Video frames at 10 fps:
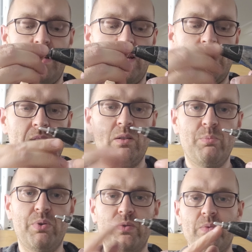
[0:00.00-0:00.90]
and you
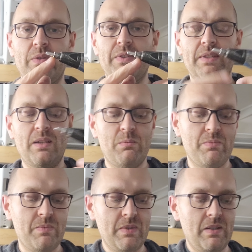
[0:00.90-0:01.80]
put the rivet
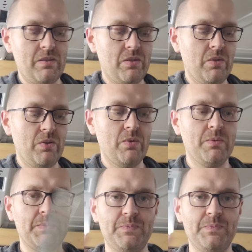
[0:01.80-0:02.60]
then into